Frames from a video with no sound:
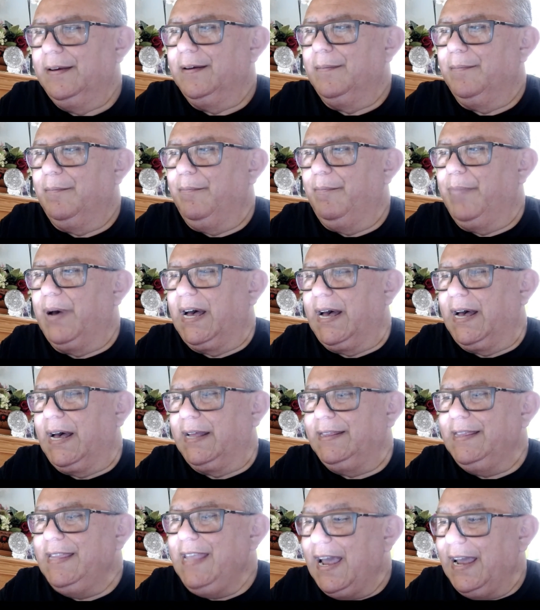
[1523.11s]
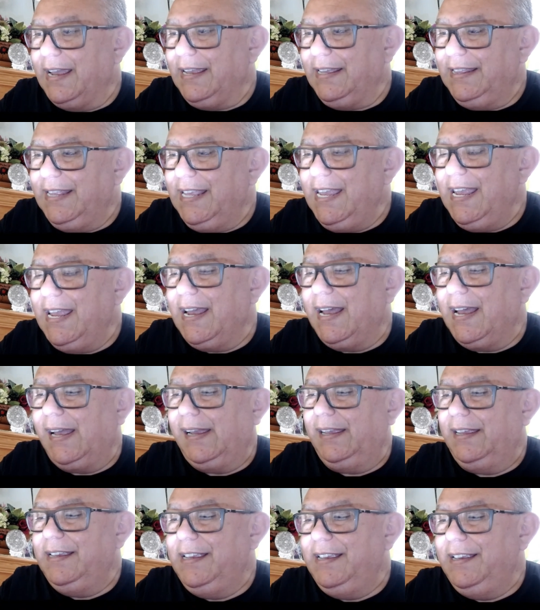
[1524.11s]
But the idea
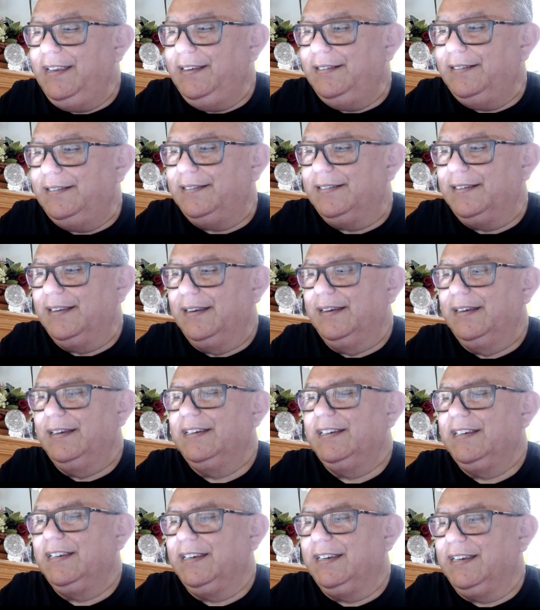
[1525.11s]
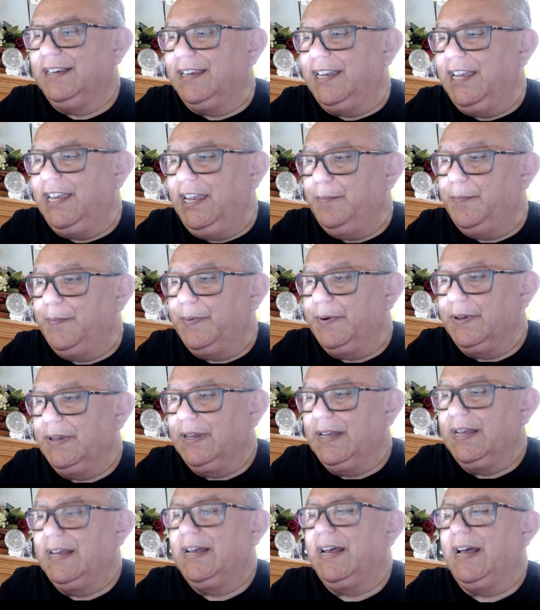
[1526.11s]
is keep
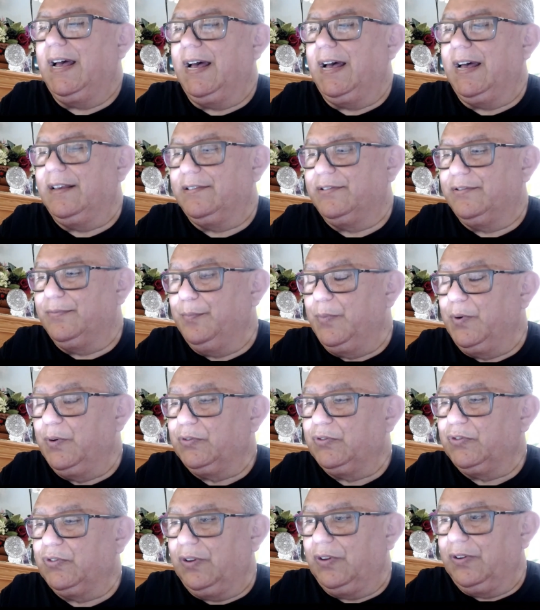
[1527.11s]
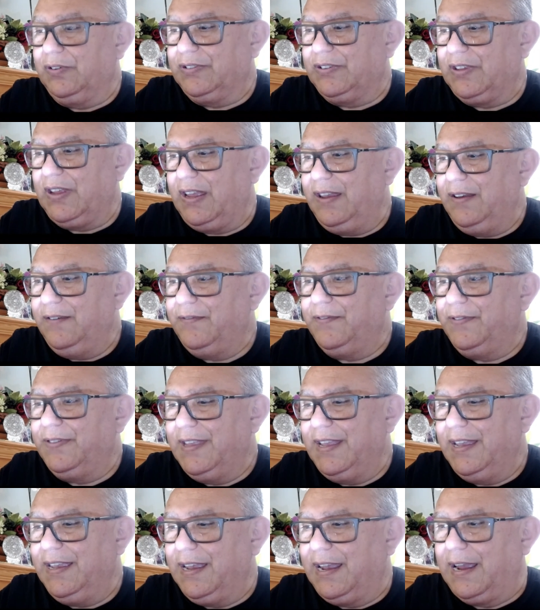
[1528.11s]
as most safe
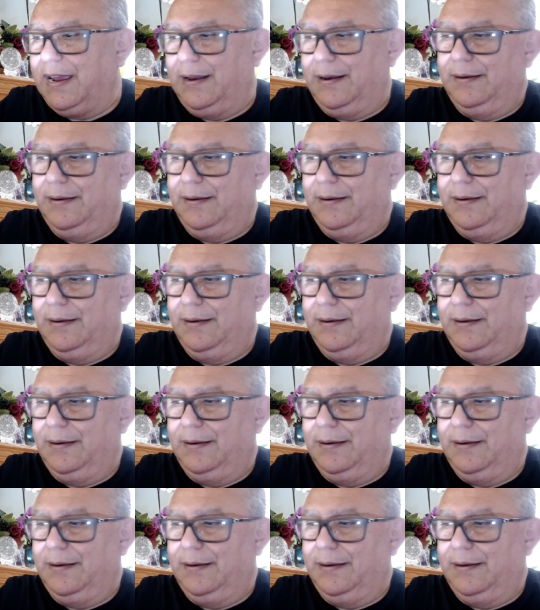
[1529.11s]
they can.